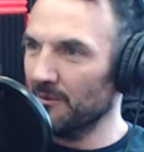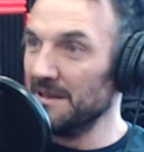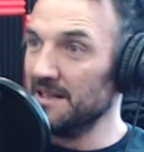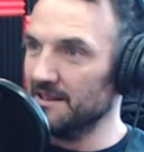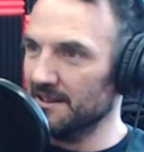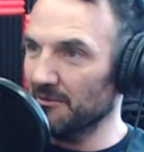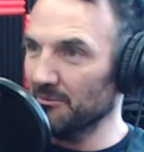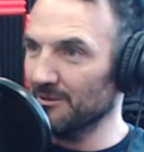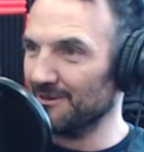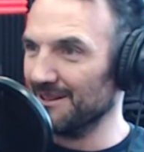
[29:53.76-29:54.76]
a median
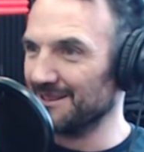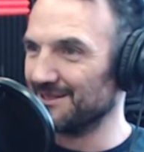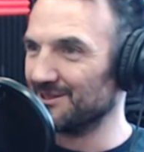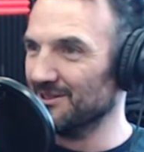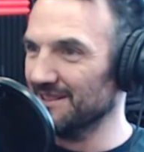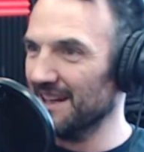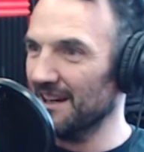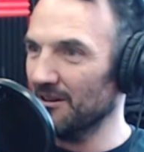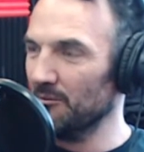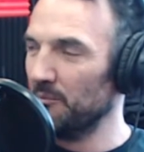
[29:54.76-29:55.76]
number of clicks have gone
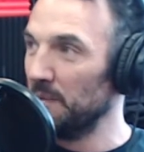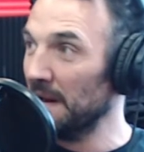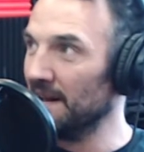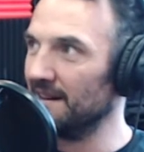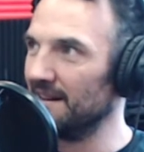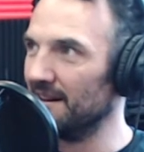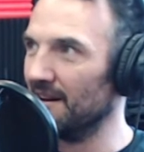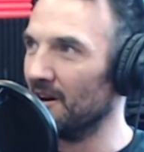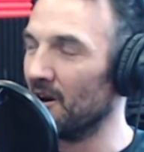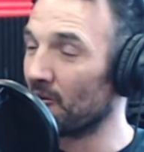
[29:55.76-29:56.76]
down, but
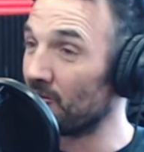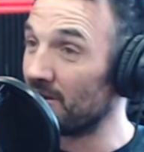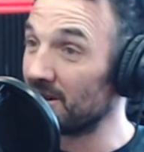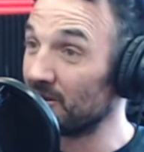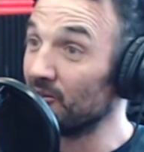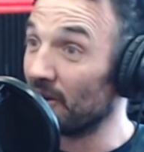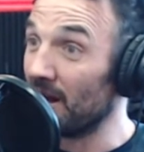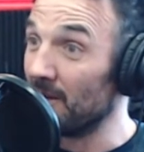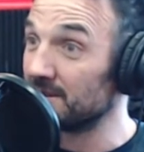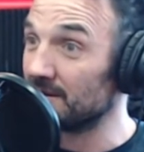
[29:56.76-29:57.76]
ROI could have gone
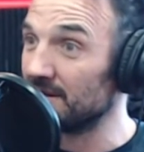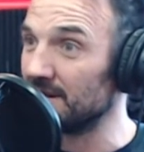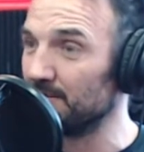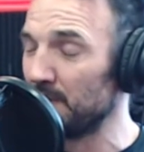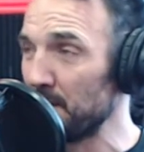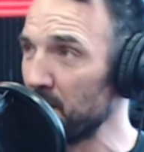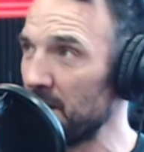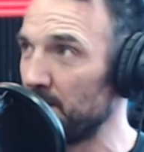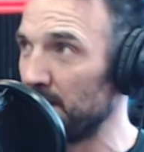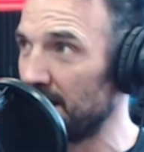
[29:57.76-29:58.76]
up. So people
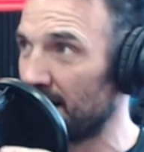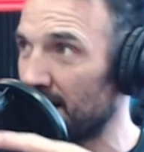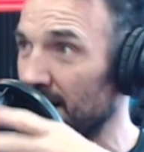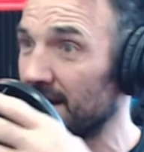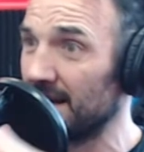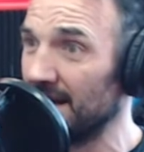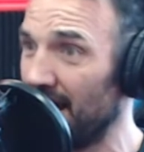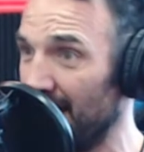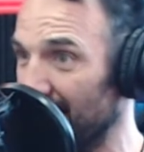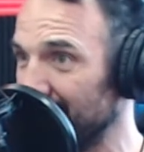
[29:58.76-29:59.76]
may be clicking
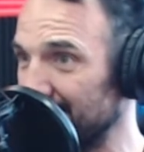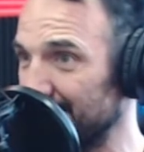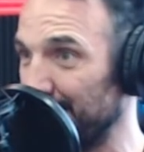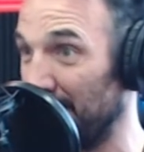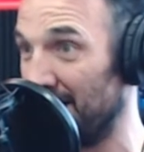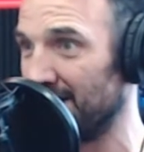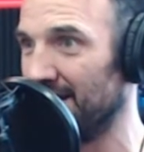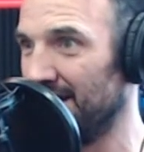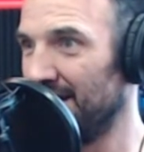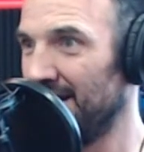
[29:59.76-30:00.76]
less, but
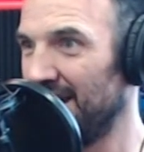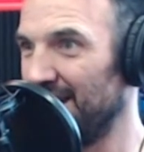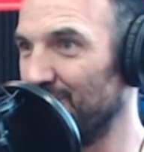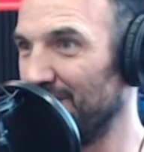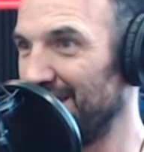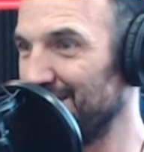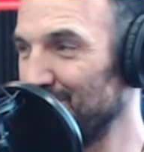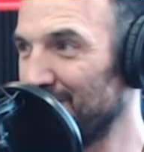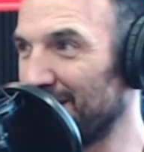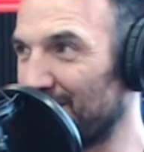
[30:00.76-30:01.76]
when they
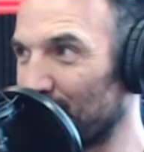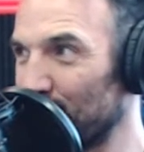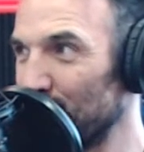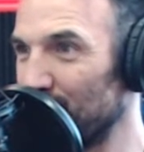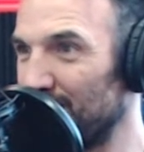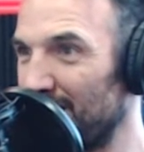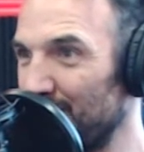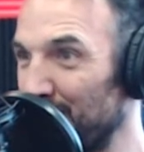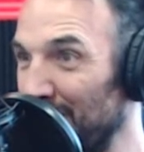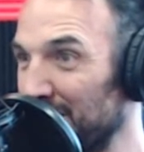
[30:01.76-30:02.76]
do click through, they're
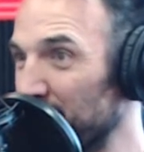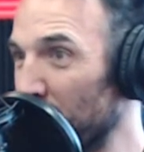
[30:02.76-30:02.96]
buying